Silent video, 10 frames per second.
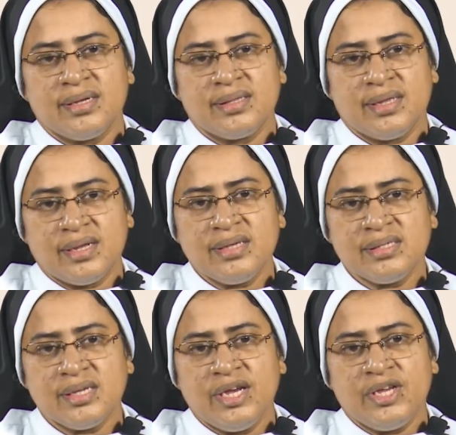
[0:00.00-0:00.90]
that
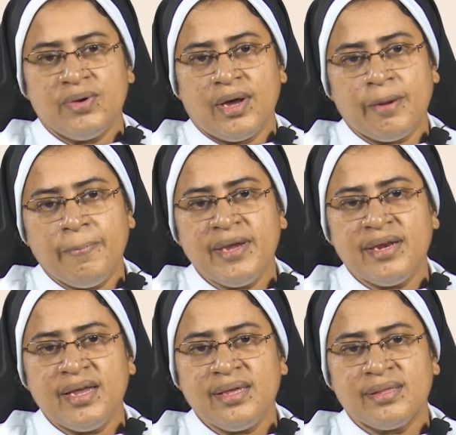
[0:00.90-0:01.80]
is you are
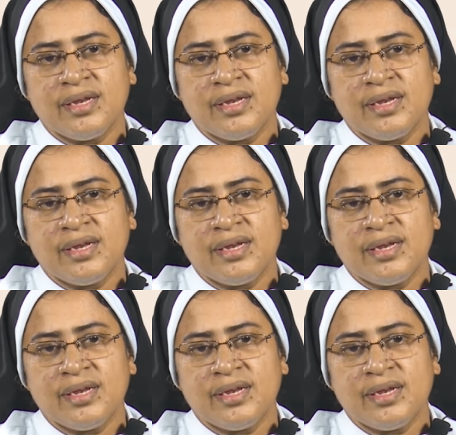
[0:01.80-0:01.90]
repeating the